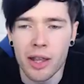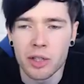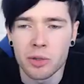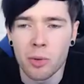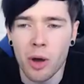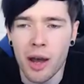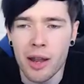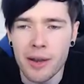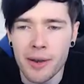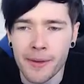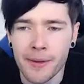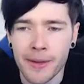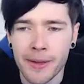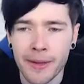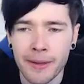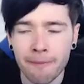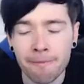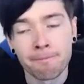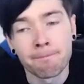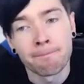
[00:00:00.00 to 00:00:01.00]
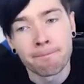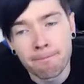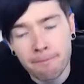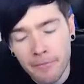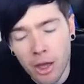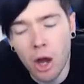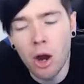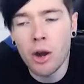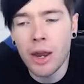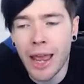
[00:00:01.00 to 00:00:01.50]
this one.
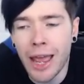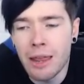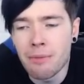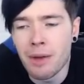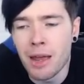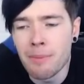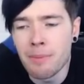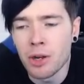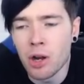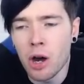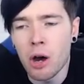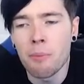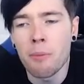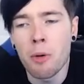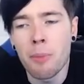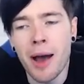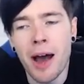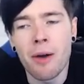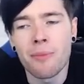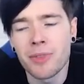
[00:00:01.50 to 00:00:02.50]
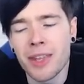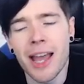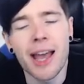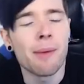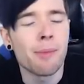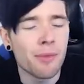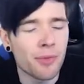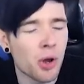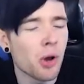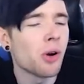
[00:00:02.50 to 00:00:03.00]
Okay, maybe not. What about,
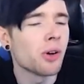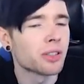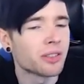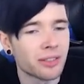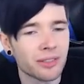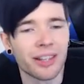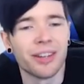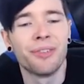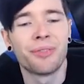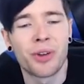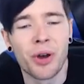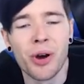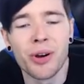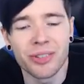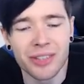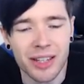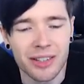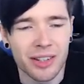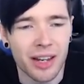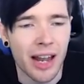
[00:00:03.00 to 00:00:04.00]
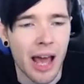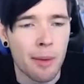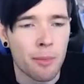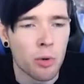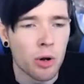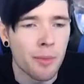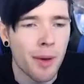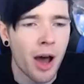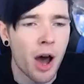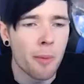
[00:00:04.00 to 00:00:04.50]
yeah, of course. of course that's gonna happen.
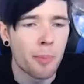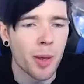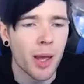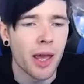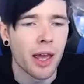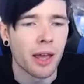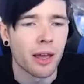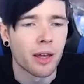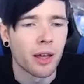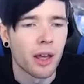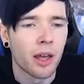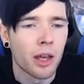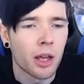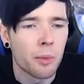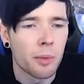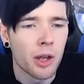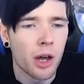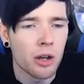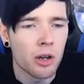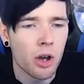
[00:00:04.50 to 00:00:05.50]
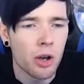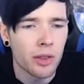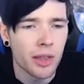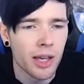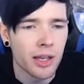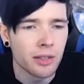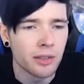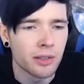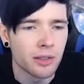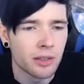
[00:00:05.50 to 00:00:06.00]
What about up here? Can we unlock
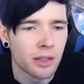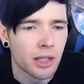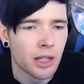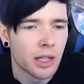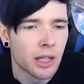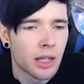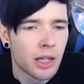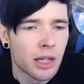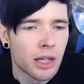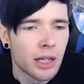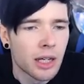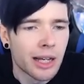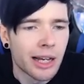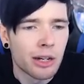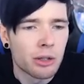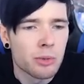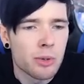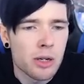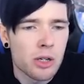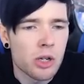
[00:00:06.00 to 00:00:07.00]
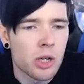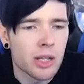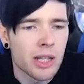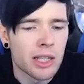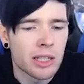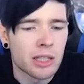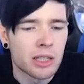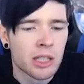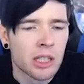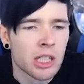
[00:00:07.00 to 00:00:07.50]
this? How do we unlock
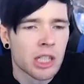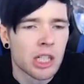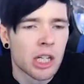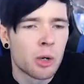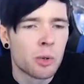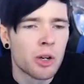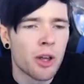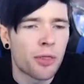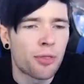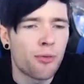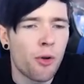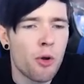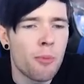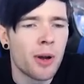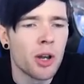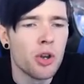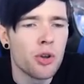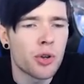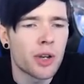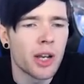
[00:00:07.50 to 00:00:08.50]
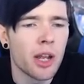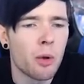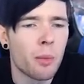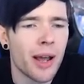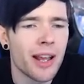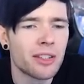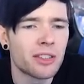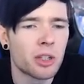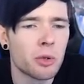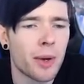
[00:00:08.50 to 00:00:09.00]
this? I wanna throw my nuclear
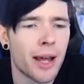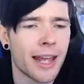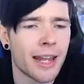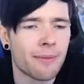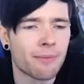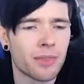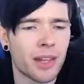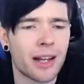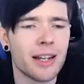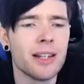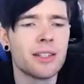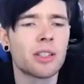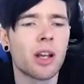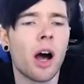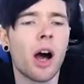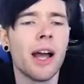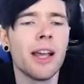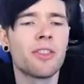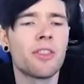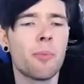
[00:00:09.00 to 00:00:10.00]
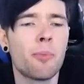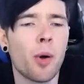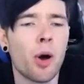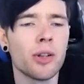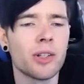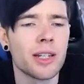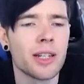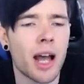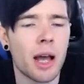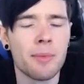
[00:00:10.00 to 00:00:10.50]
waste away. I need to hide the
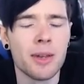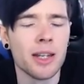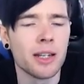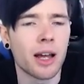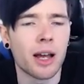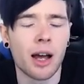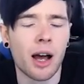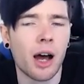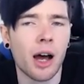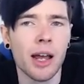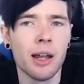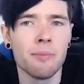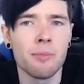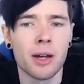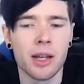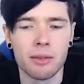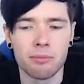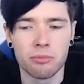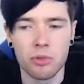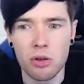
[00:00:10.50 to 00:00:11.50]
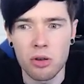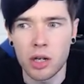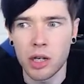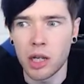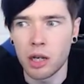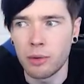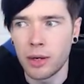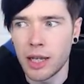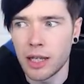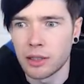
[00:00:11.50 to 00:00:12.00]
body. I mean, hide my
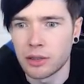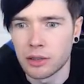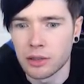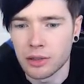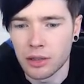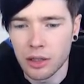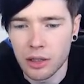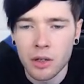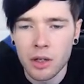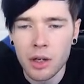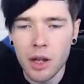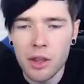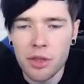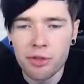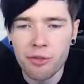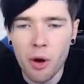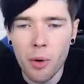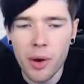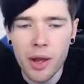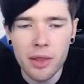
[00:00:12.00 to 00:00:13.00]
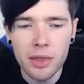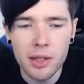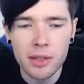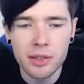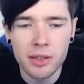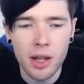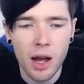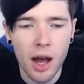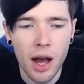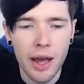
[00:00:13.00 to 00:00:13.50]
nuclear waste. Can I throw it at
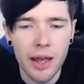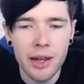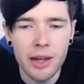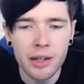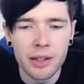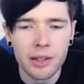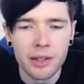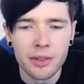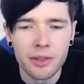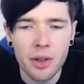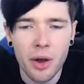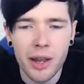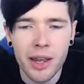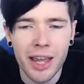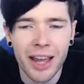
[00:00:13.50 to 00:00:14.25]
this guy? No,